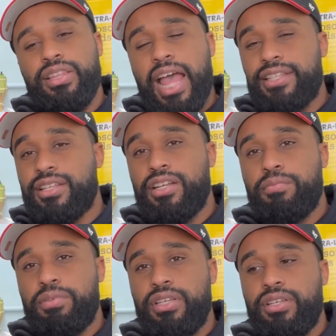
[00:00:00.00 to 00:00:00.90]
That's going
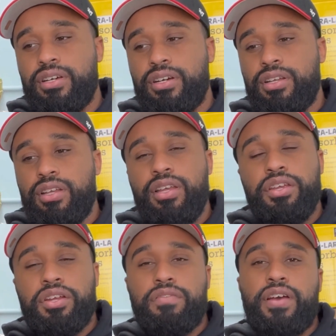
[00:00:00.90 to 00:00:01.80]
to be, you're
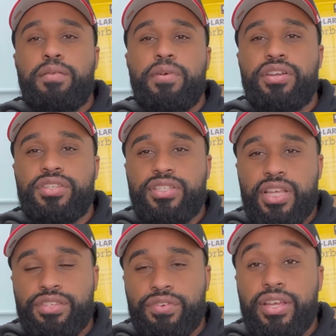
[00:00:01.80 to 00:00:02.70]
going to find a better
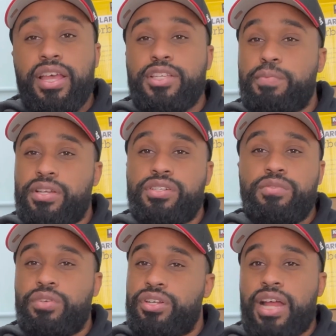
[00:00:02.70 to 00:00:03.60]
success rate, especially
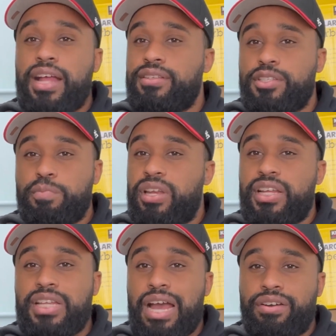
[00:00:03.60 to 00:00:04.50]
when you're not
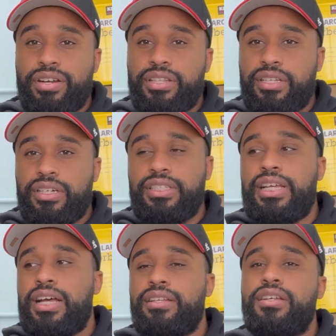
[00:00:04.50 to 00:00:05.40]
spinning it down or anything like
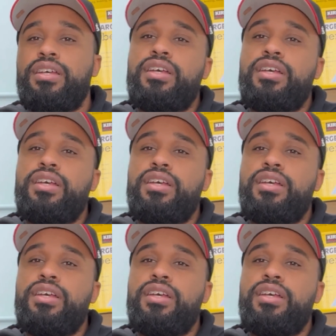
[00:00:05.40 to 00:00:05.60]
that.